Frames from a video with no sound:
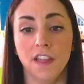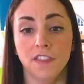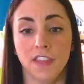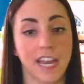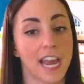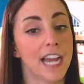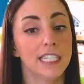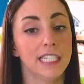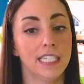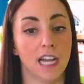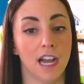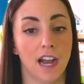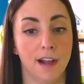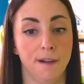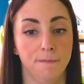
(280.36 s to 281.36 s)
The next
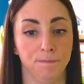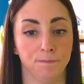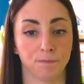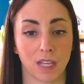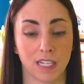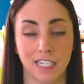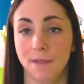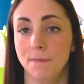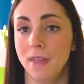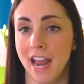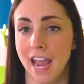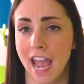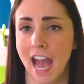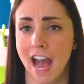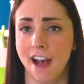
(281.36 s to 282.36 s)
tip that
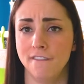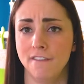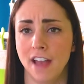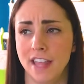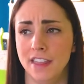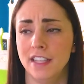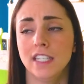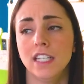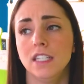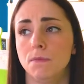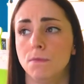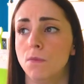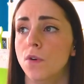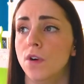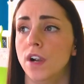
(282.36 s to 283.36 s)
I have, and this is
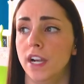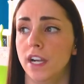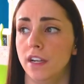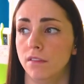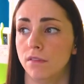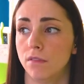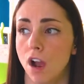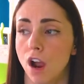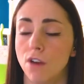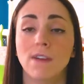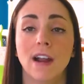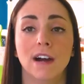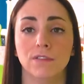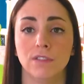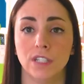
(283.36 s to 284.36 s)
more
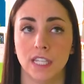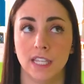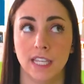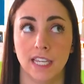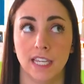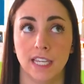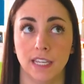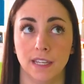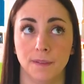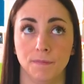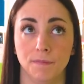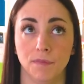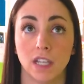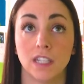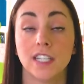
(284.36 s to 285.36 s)
around the
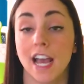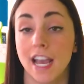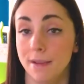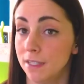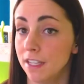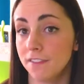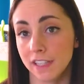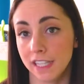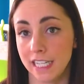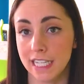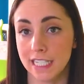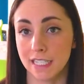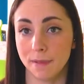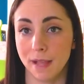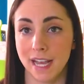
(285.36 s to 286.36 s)
types of
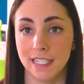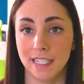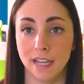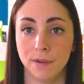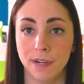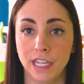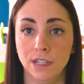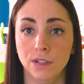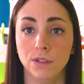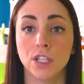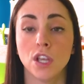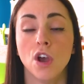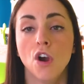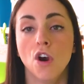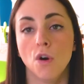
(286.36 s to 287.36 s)
cleaning supplies that we
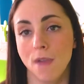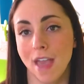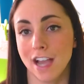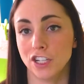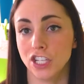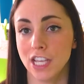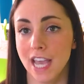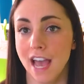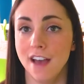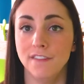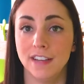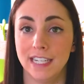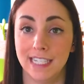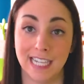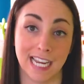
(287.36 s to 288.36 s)
use, we actually
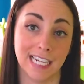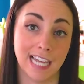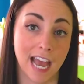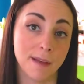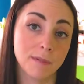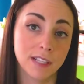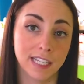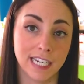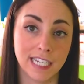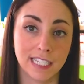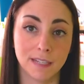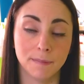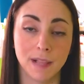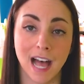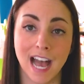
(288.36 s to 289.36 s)
have daytime cleaning
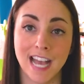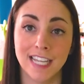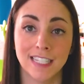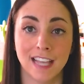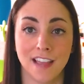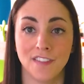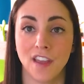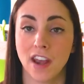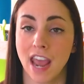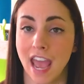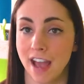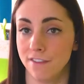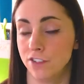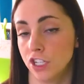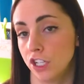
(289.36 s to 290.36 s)
supplies and then
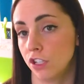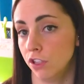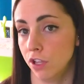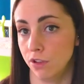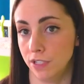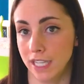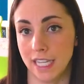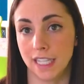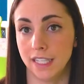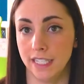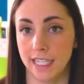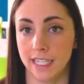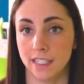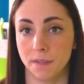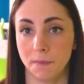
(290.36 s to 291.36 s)
after closing
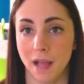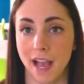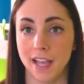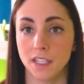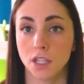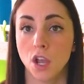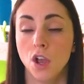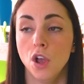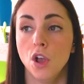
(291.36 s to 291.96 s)
cleaning supplies.